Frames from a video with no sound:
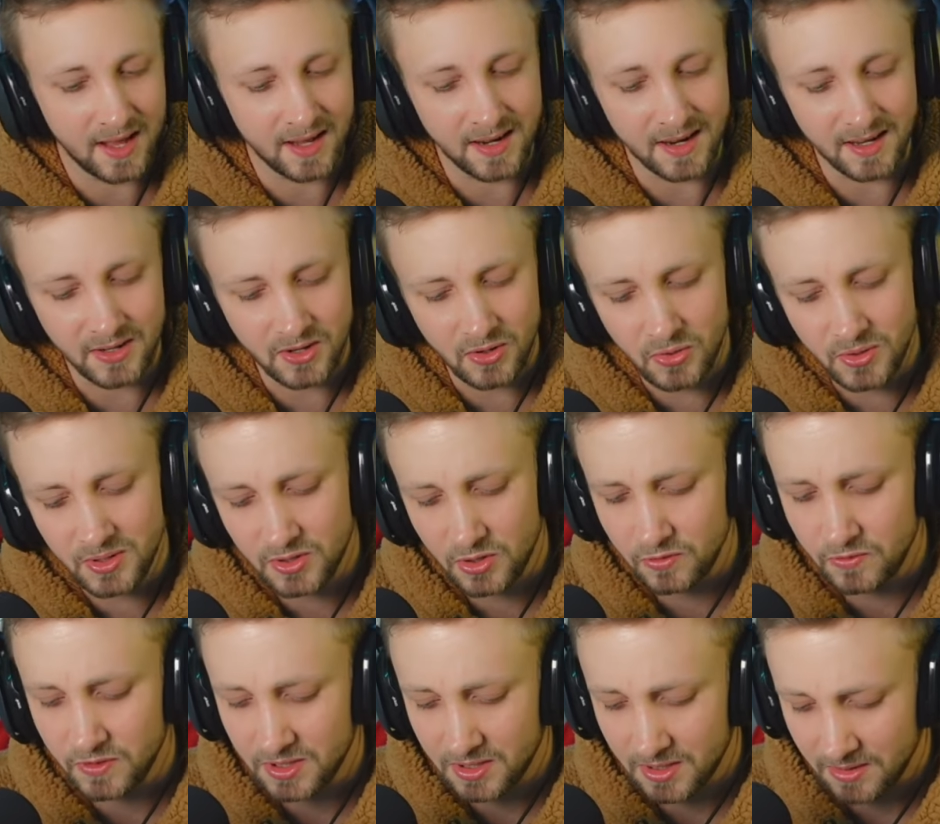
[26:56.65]
And I know it's
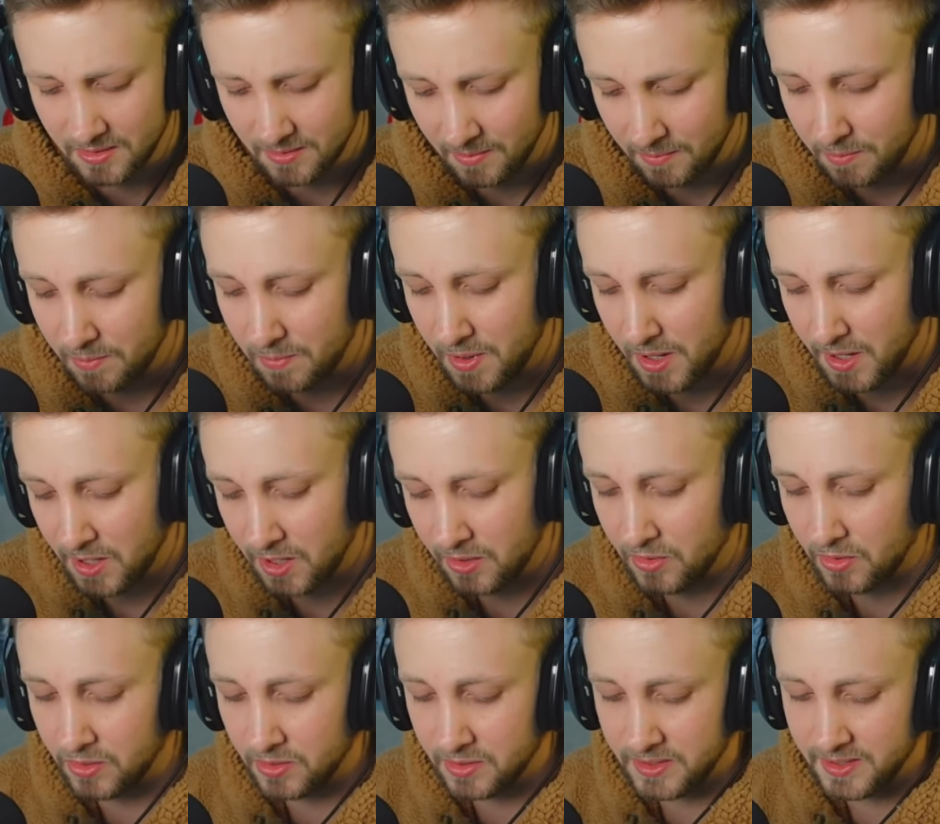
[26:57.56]
always gonna
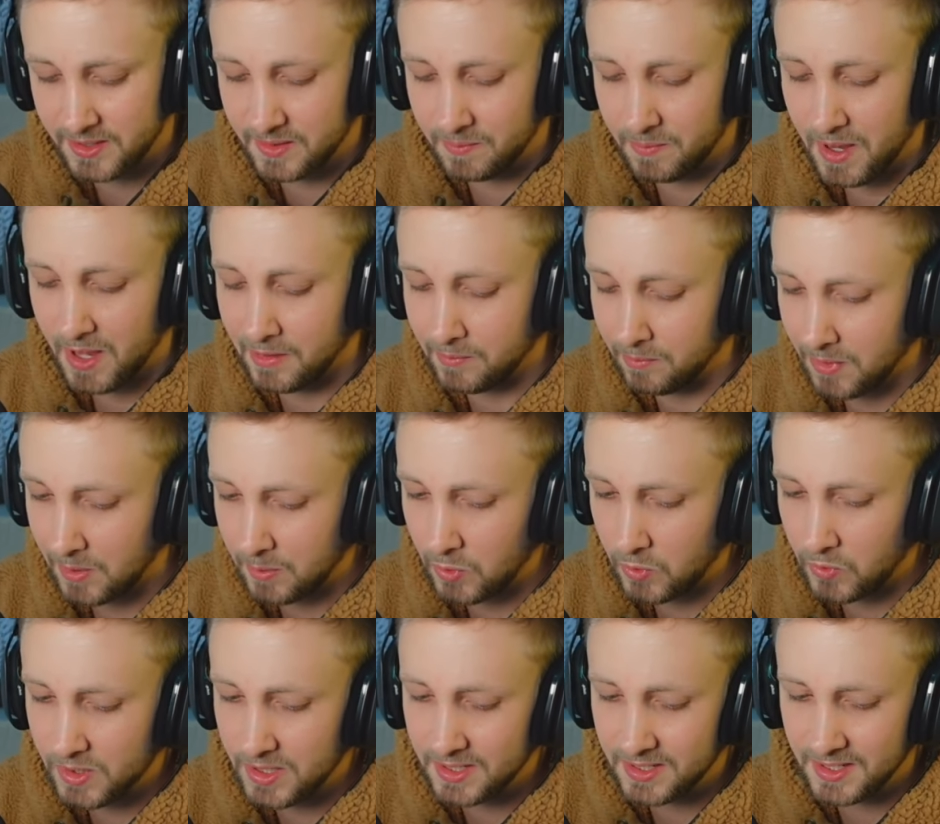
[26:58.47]
bear all these bad
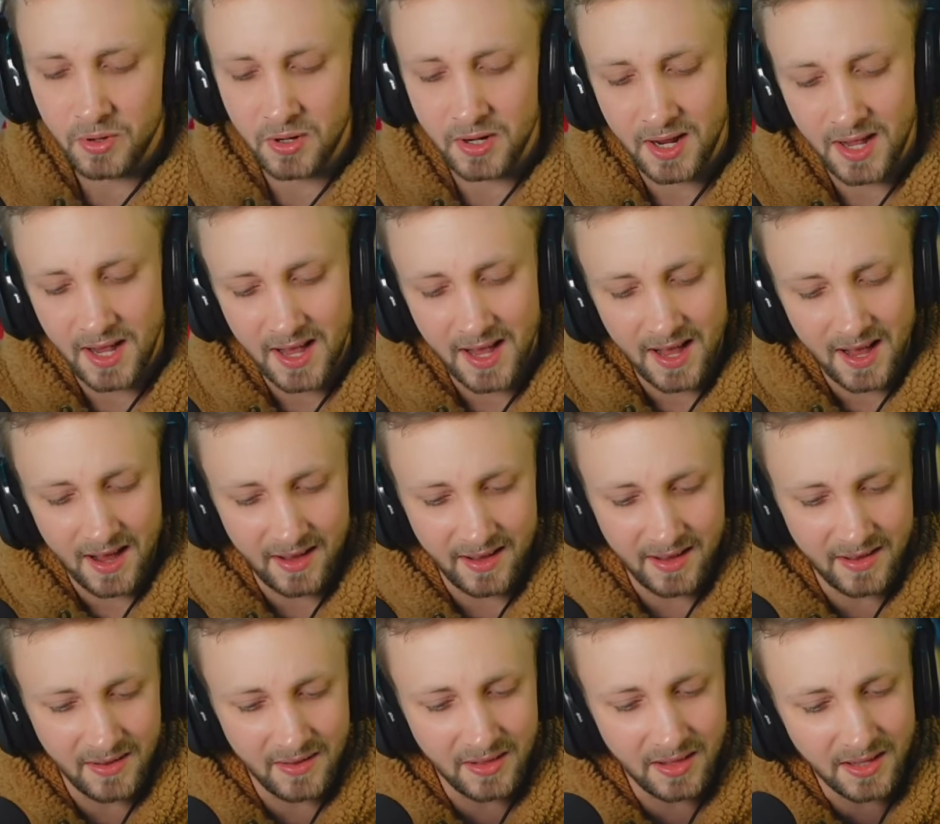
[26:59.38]
memories, but
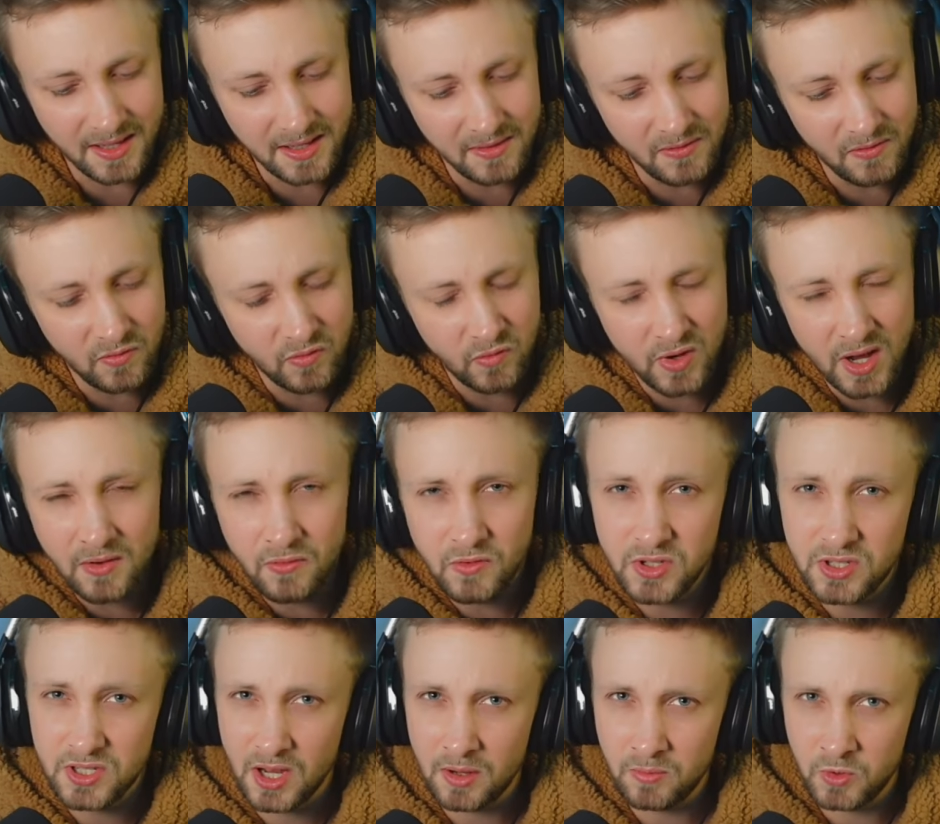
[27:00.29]
it, like,
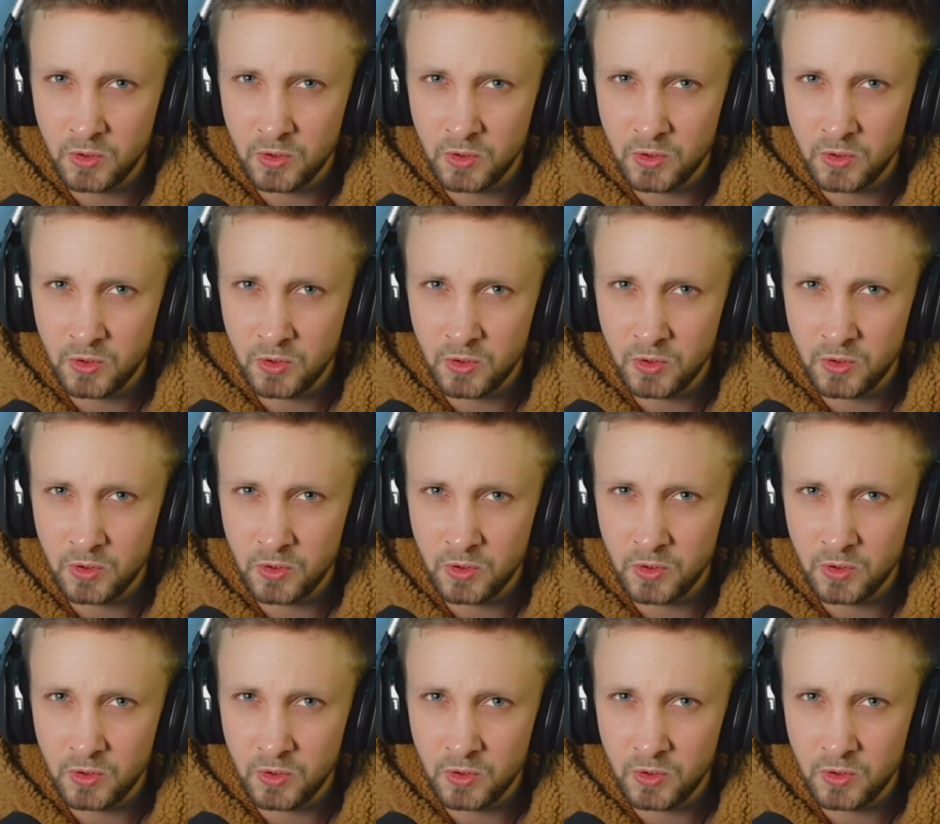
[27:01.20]
every time